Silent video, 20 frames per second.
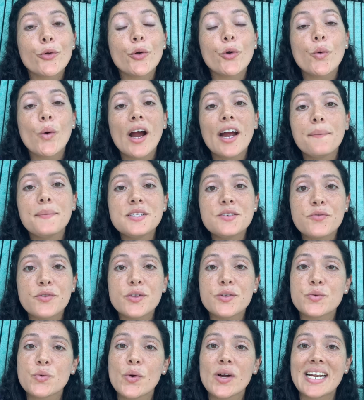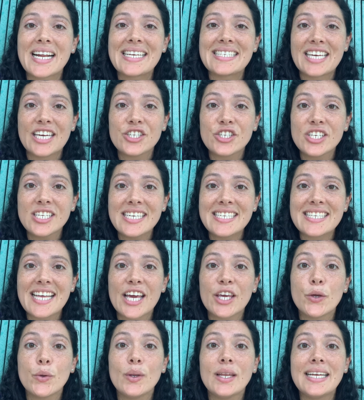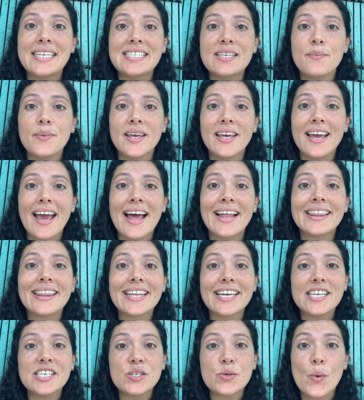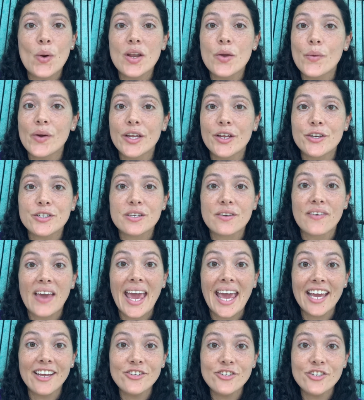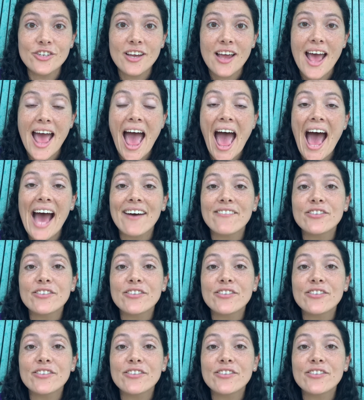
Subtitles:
requirements for this organization is that you need to be at least 21 years of age, have a